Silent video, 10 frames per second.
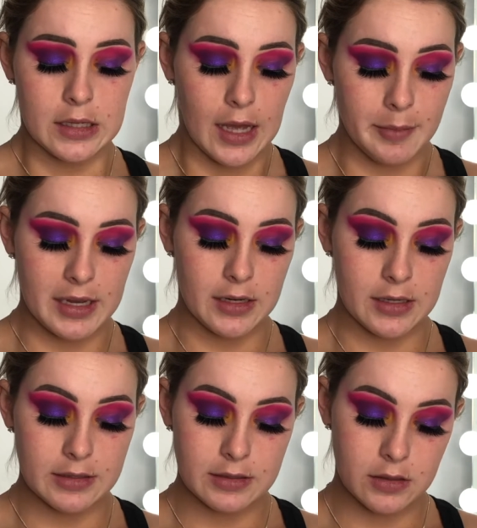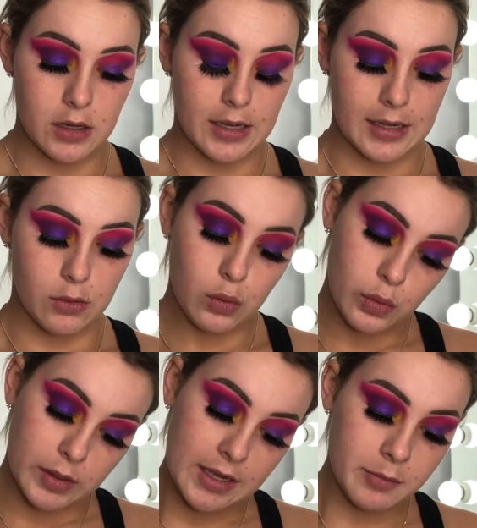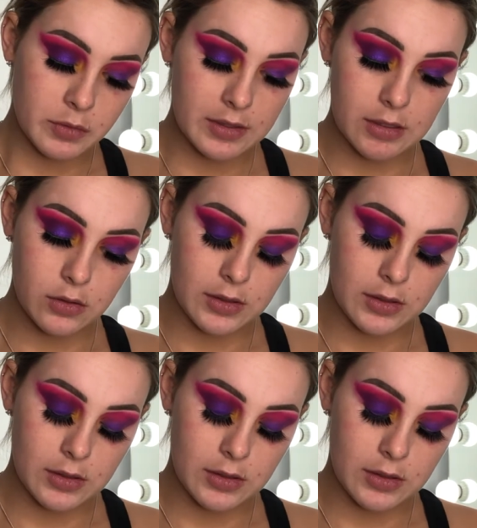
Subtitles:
I mean, it comes with a little